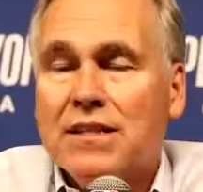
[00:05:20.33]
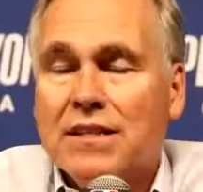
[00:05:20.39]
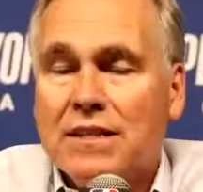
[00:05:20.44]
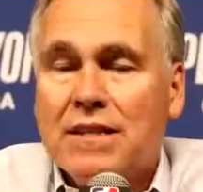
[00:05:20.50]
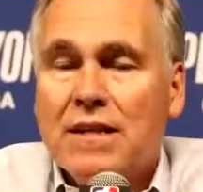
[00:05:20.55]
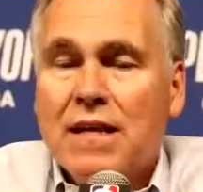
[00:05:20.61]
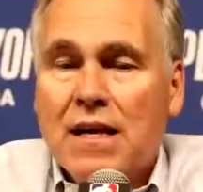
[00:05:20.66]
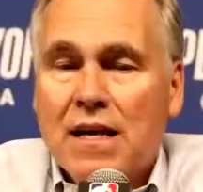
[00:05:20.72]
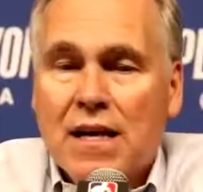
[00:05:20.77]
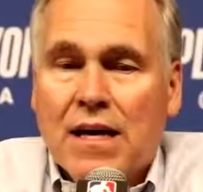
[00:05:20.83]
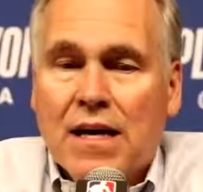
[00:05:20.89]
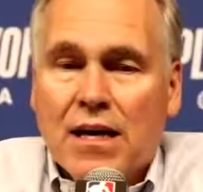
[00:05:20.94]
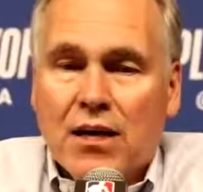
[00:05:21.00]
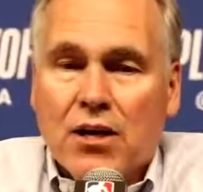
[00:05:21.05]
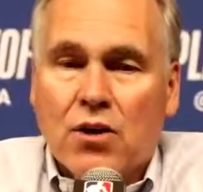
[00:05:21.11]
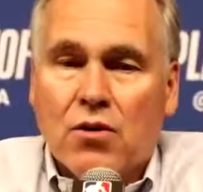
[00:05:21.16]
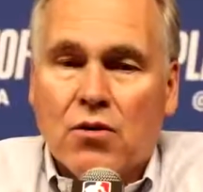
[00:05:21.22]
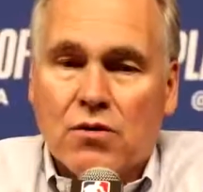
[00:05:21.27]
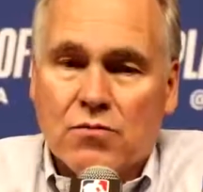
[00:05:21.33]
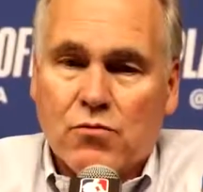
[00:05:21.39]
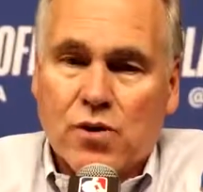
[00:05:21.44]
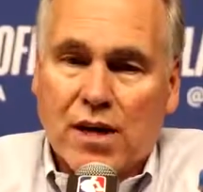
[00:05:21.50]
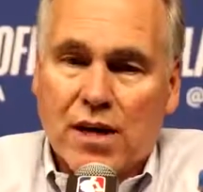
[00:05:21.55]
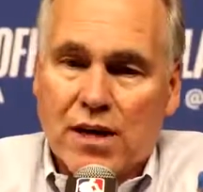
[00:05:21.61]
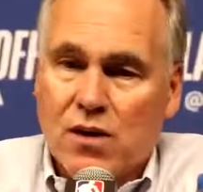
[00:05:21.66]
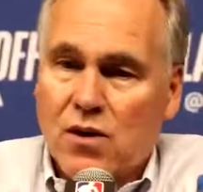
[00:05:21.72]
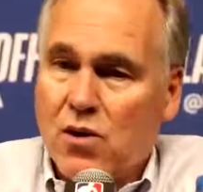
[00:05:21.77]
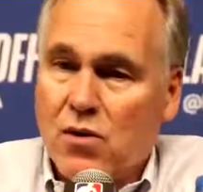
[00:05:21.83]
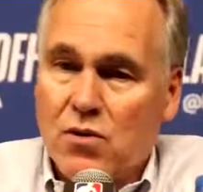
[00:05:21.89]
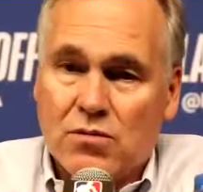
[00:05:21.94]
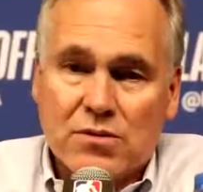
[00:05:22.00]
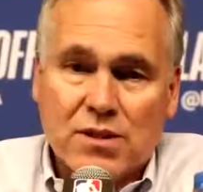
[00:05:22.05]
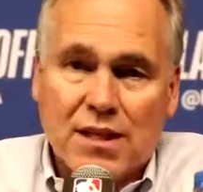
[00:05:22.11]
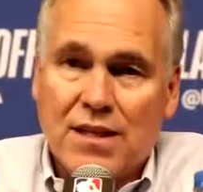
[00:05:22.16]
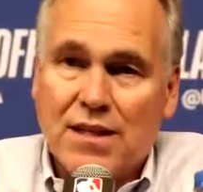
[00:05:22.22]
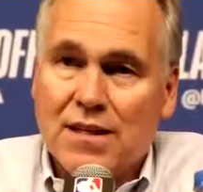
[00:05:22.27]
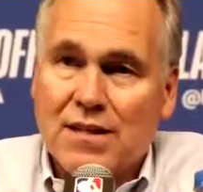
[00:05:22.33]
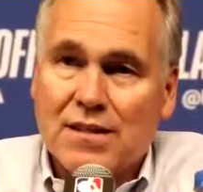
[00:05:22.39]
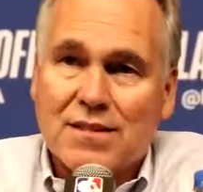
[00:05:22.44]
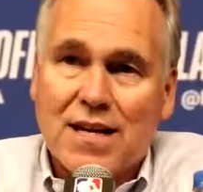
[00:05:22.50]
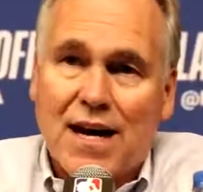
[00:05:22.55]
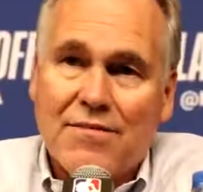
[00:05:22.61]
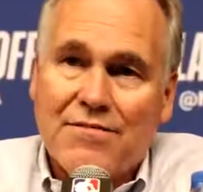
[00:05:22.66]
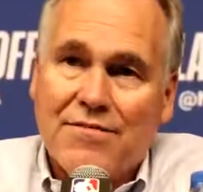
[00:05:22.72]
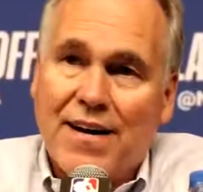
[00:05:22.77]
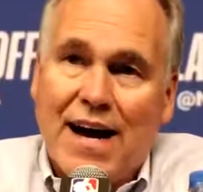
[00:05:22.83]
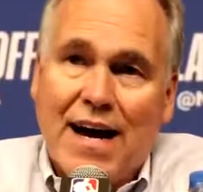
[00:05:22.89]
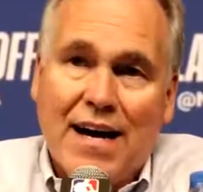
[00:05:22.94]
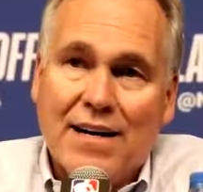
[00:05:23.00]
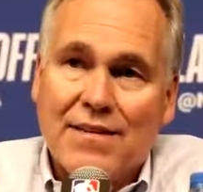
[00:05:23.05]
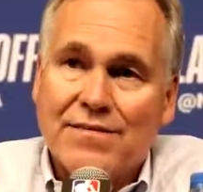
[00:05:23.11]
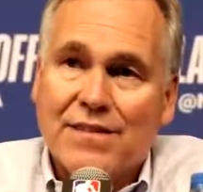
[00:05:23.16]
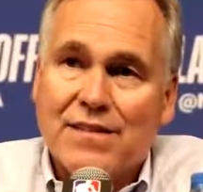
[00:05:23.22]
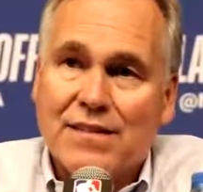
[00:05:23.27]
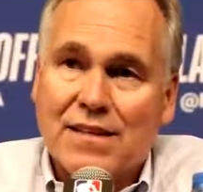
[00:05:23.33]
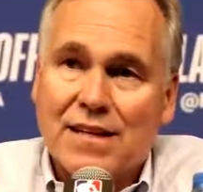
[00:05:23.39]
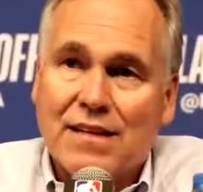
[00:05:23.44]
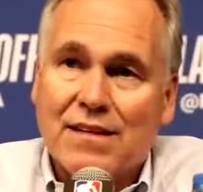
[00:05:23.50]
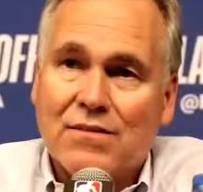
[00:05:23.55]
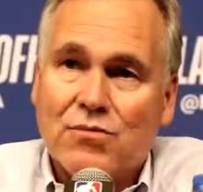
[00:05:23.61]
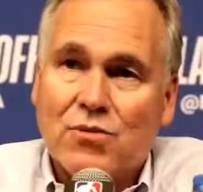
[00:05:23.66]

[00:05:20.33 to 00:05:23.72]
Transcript: And you know, we had a goal to get in the top five, and uh,